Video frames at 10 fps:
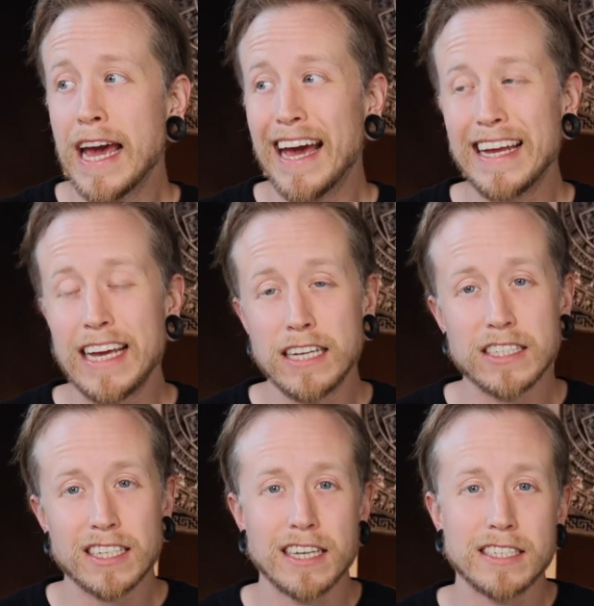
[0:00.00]
and
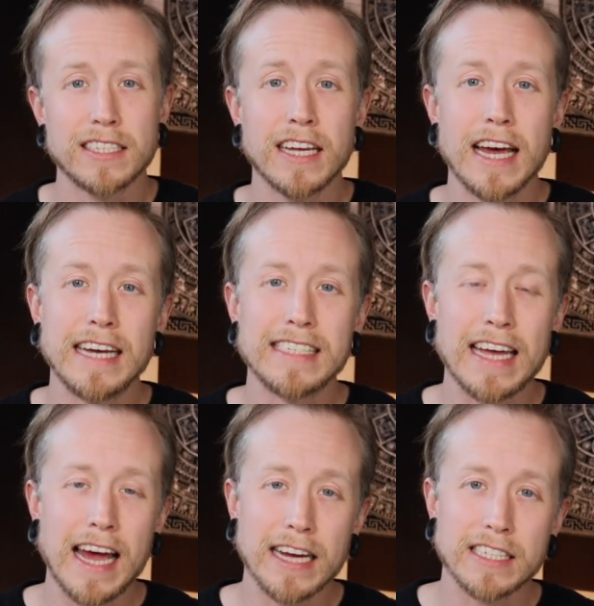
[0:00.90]
insights as
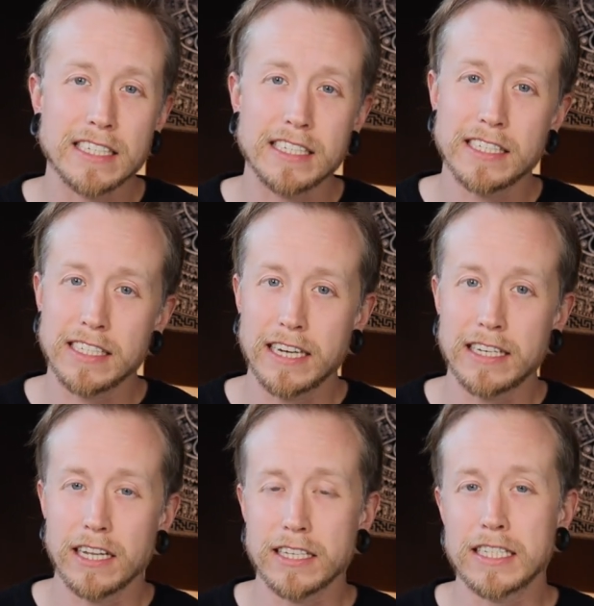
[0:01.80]
access to
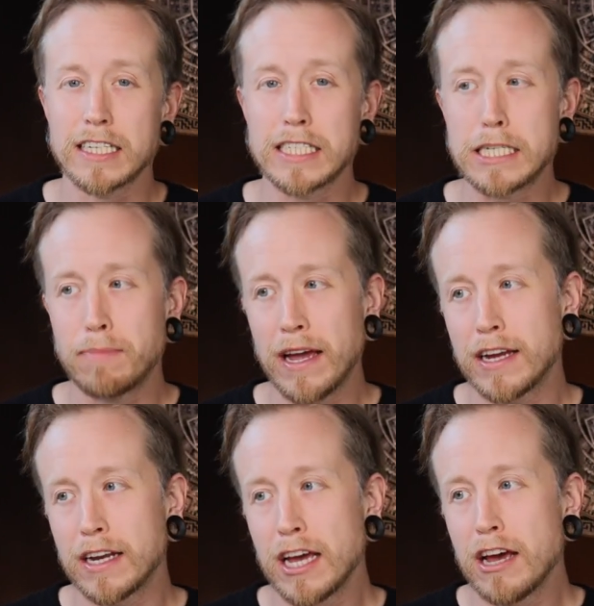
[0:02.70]
psychedelics expand,